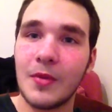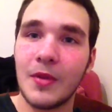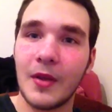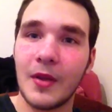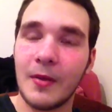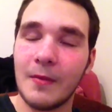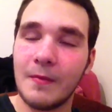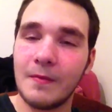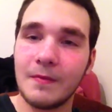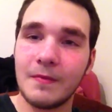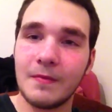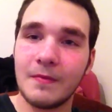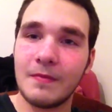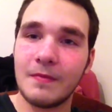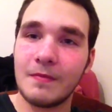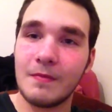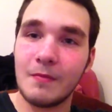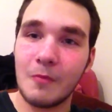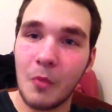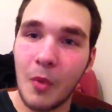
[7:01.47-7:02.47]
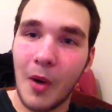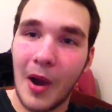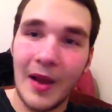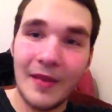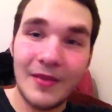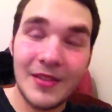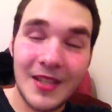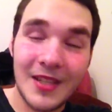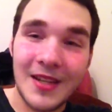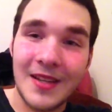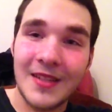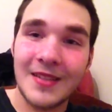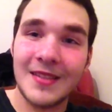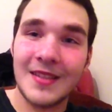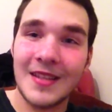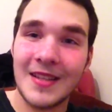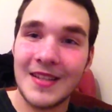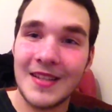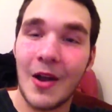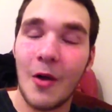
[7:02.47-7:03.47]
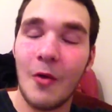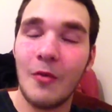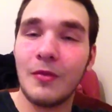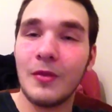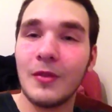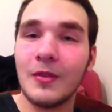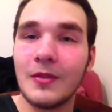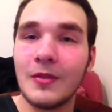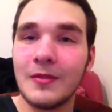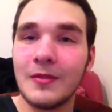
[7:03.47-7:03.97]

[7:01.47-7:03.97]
that what I've said is helpful.